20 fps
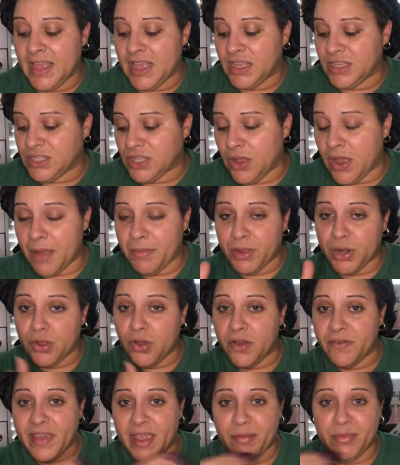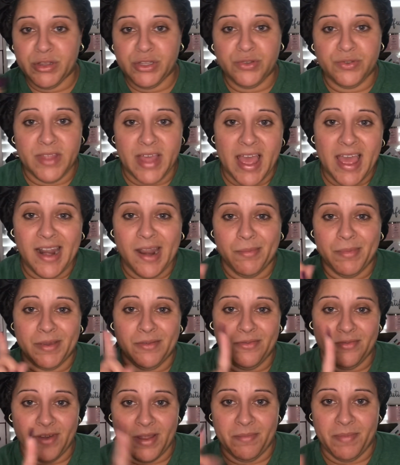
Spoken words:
So I'm gonna go off camera, do that, and I'll be right